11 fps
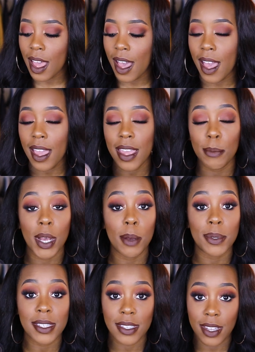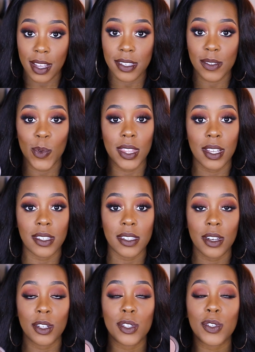I am obsessed with this.
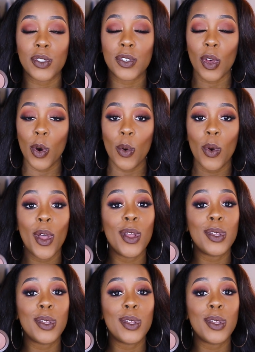It is so